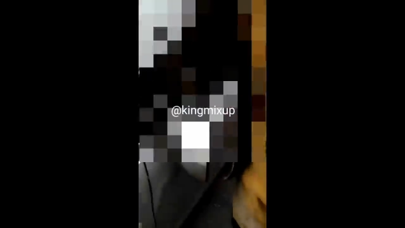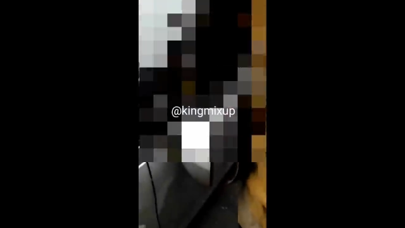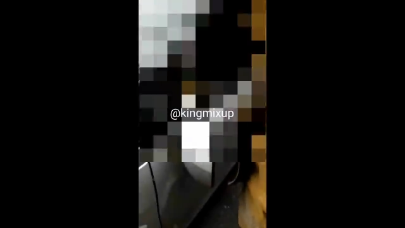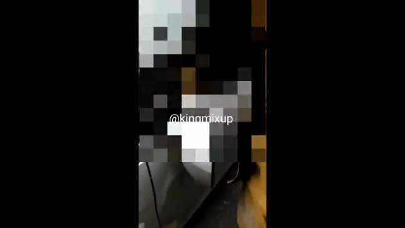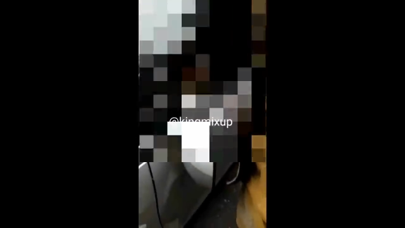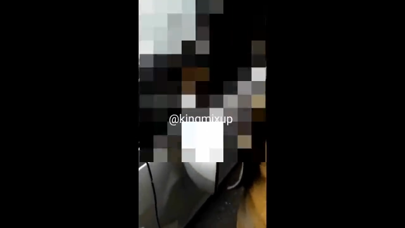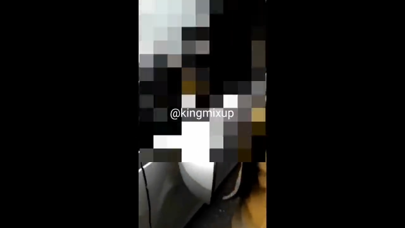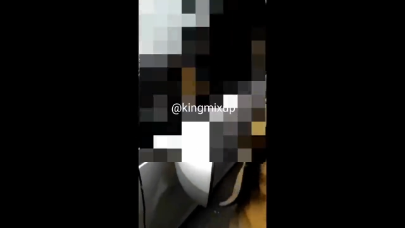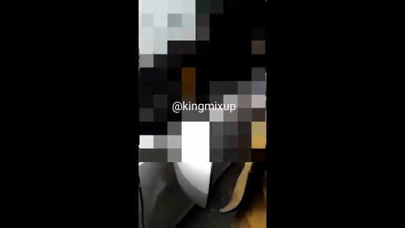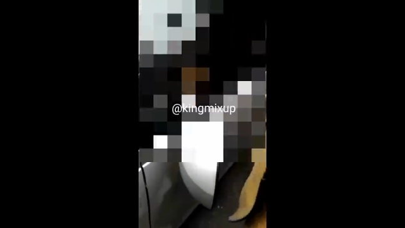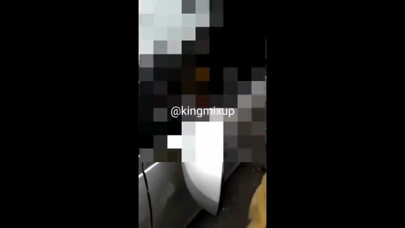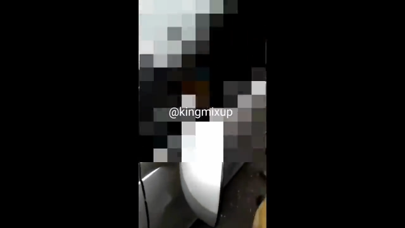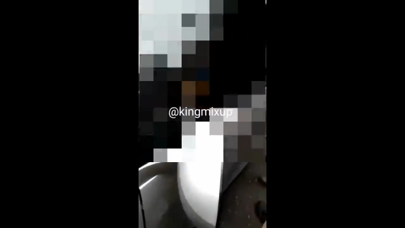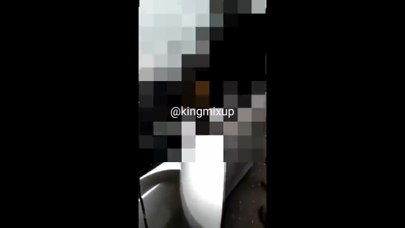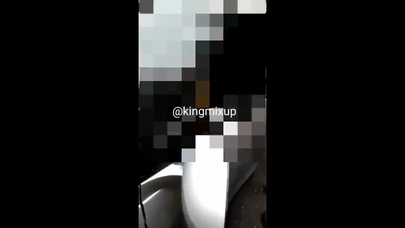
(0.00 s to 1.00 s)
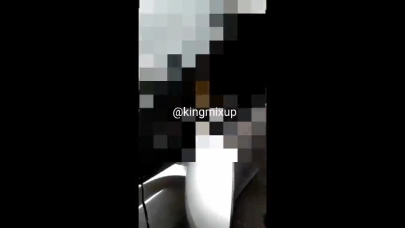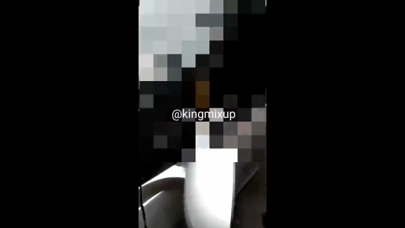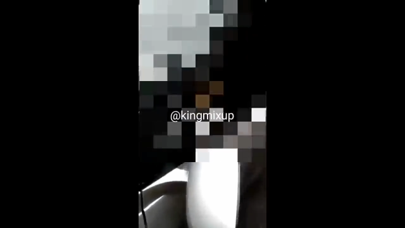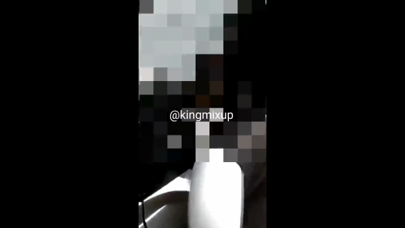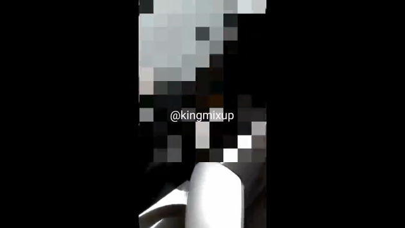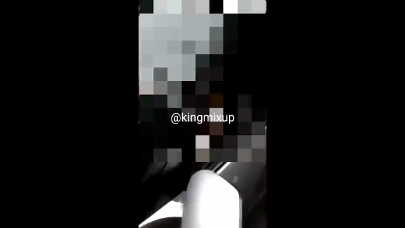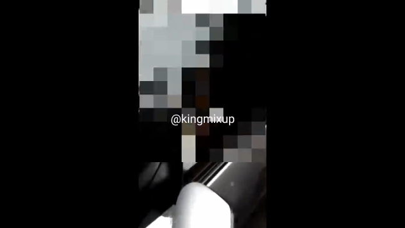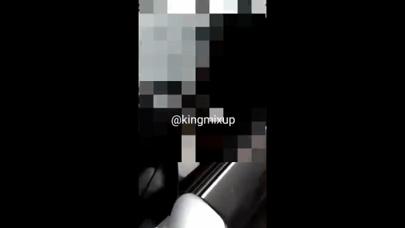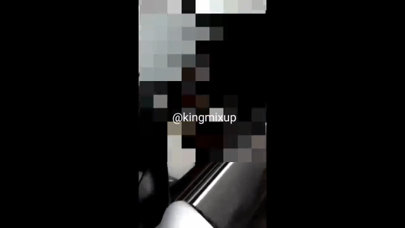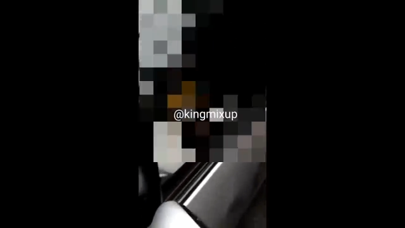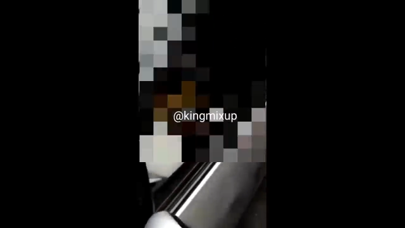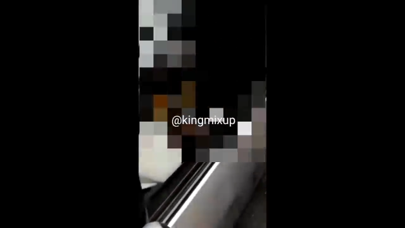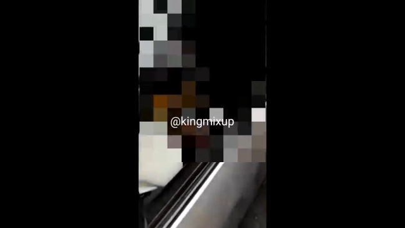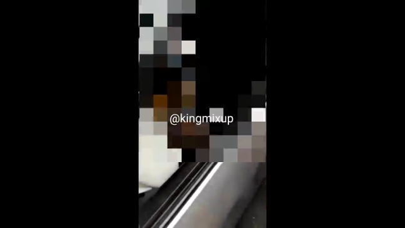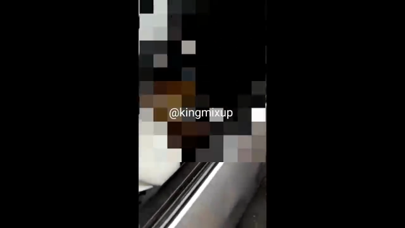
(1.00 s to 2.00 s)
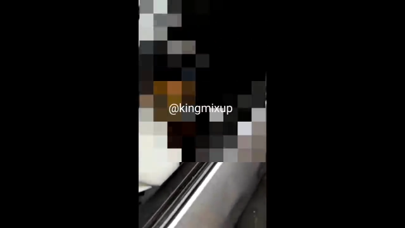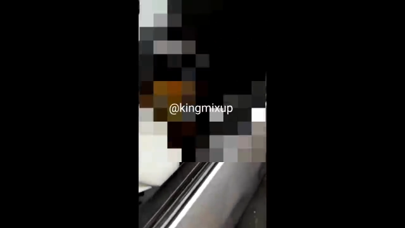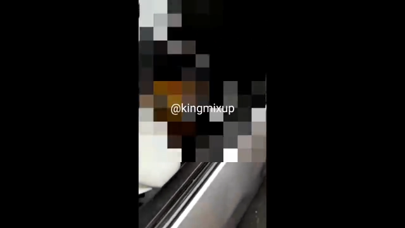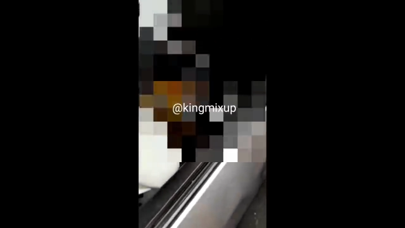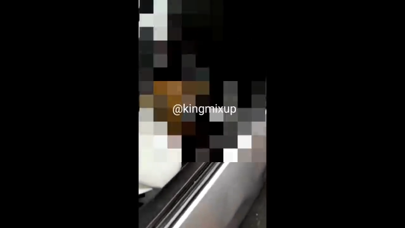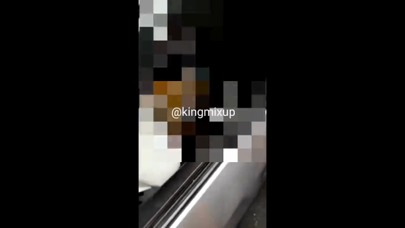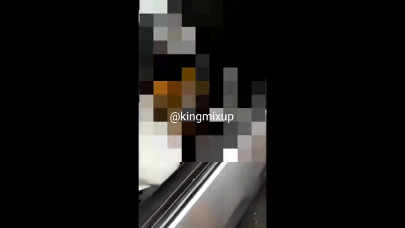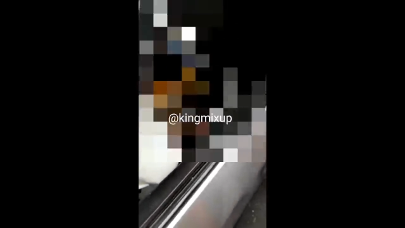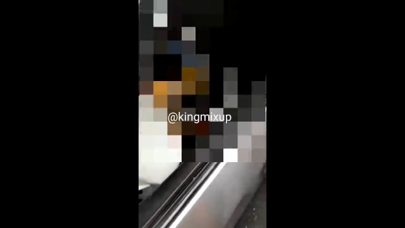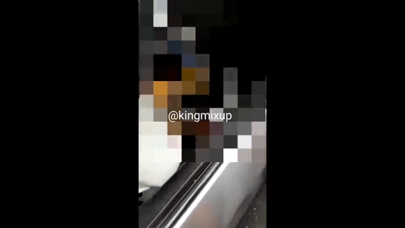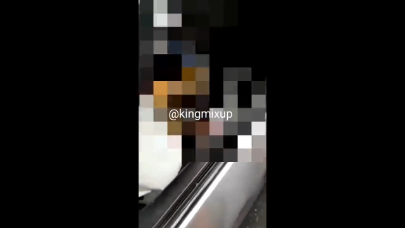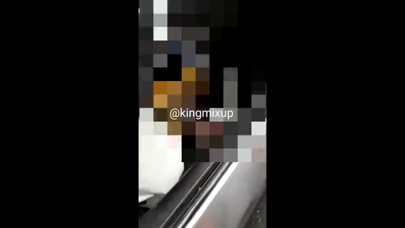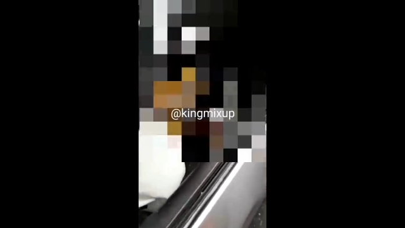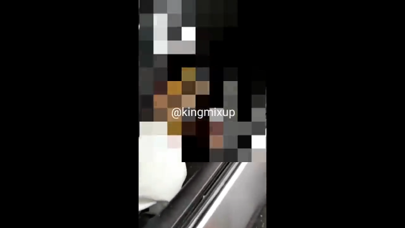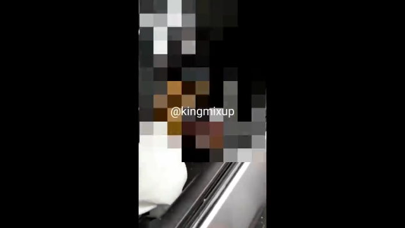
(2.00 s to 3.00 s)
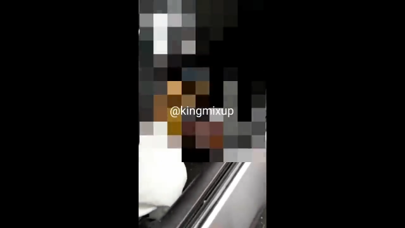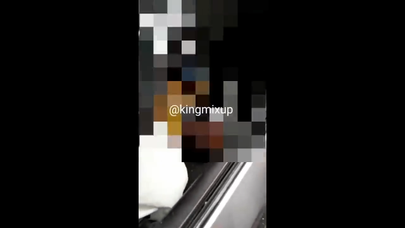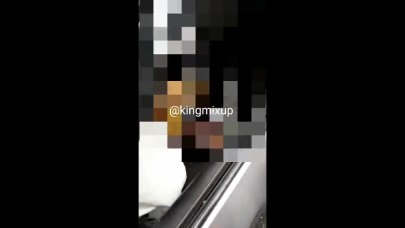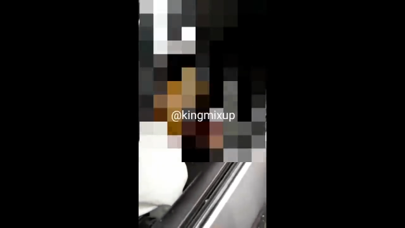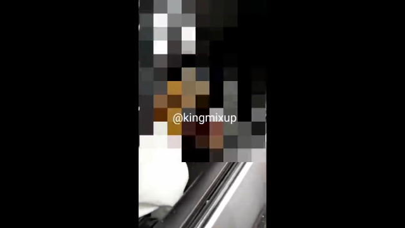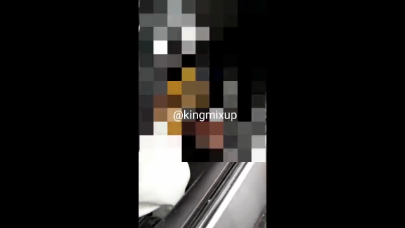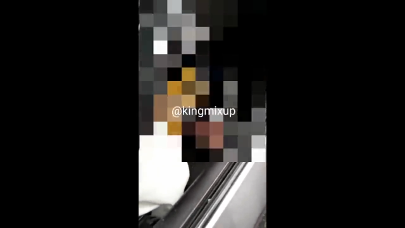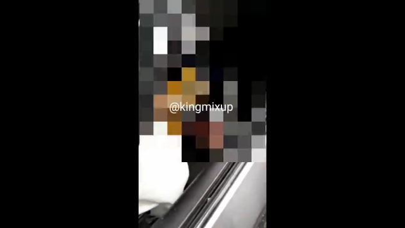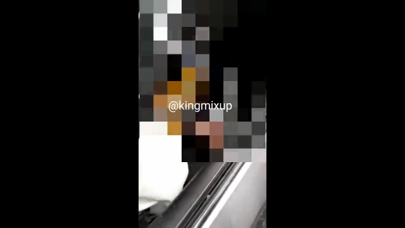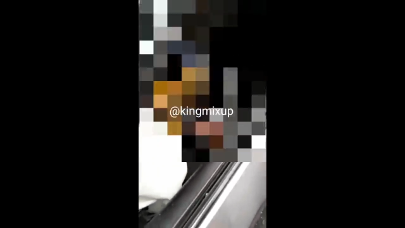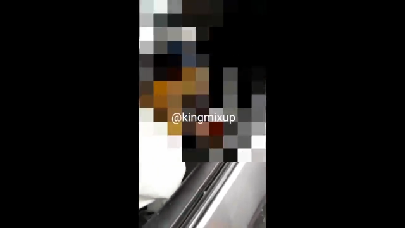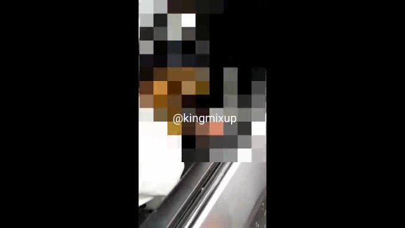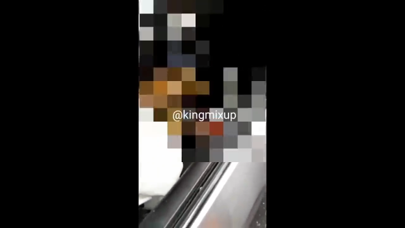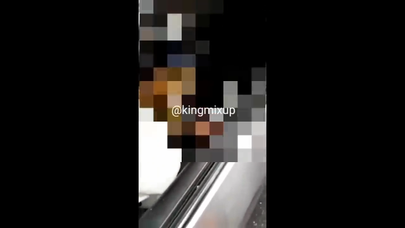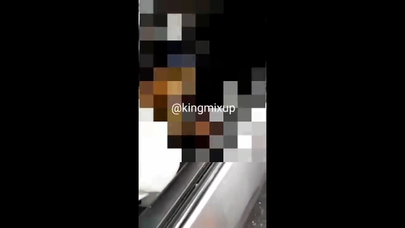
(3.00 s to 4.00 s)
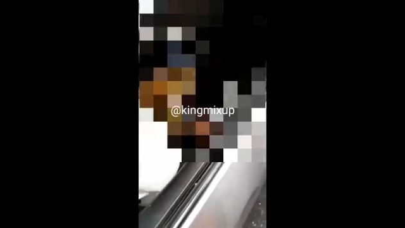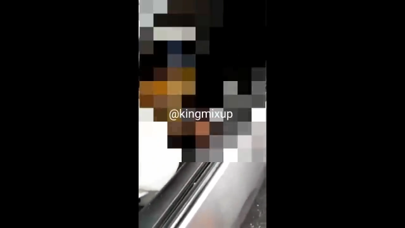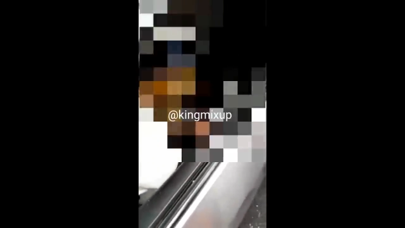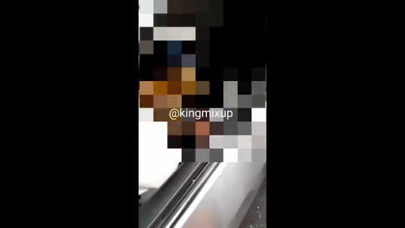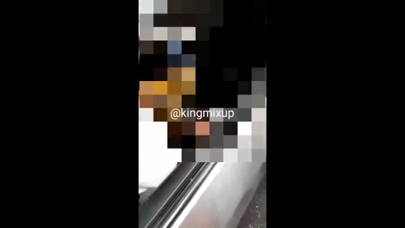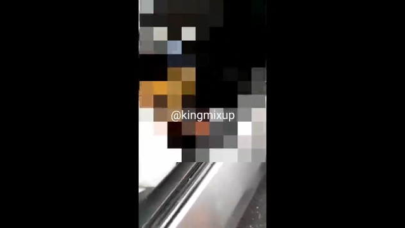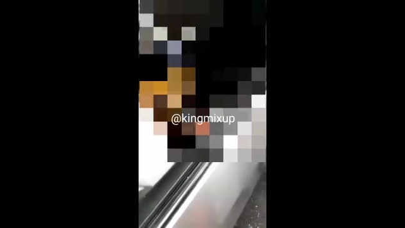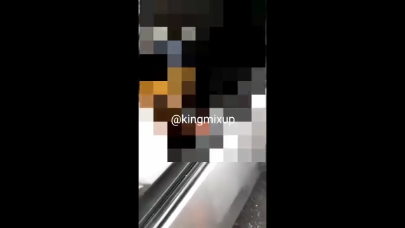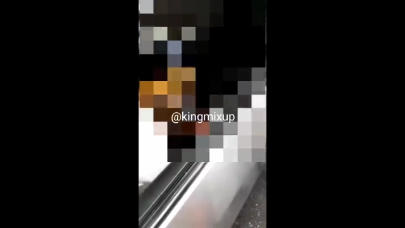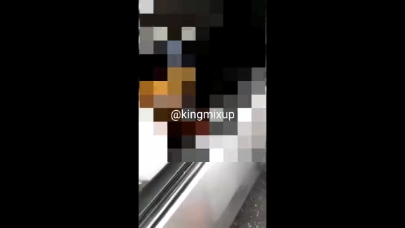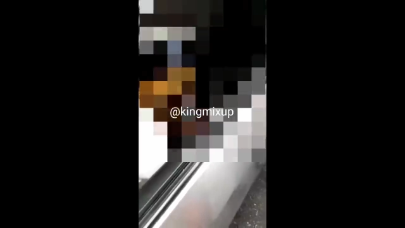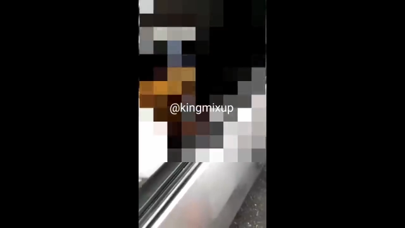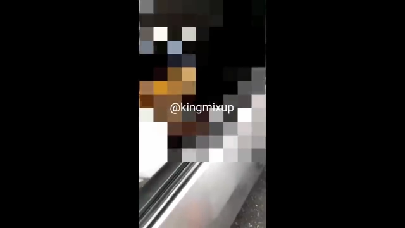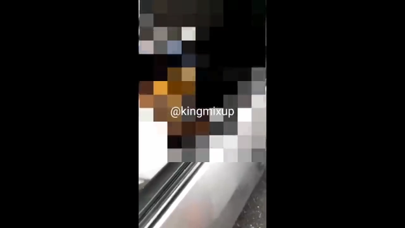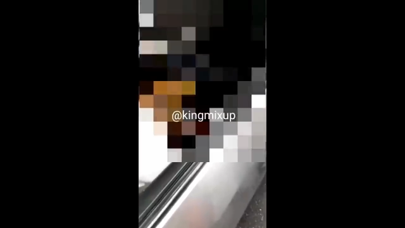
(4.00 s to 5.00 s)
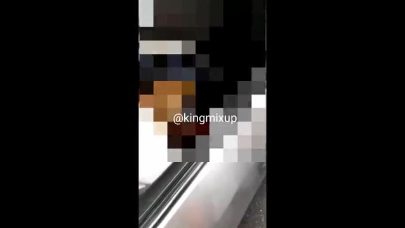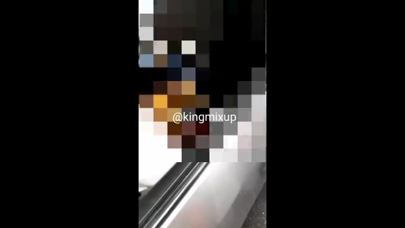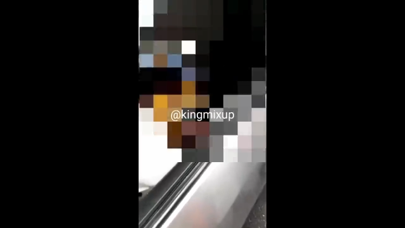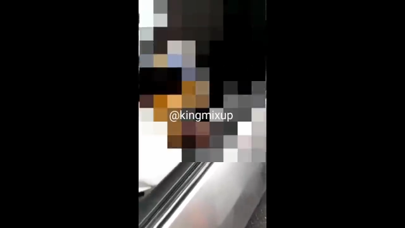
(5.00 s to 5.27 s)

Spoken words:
Nobody's mouth can be seen.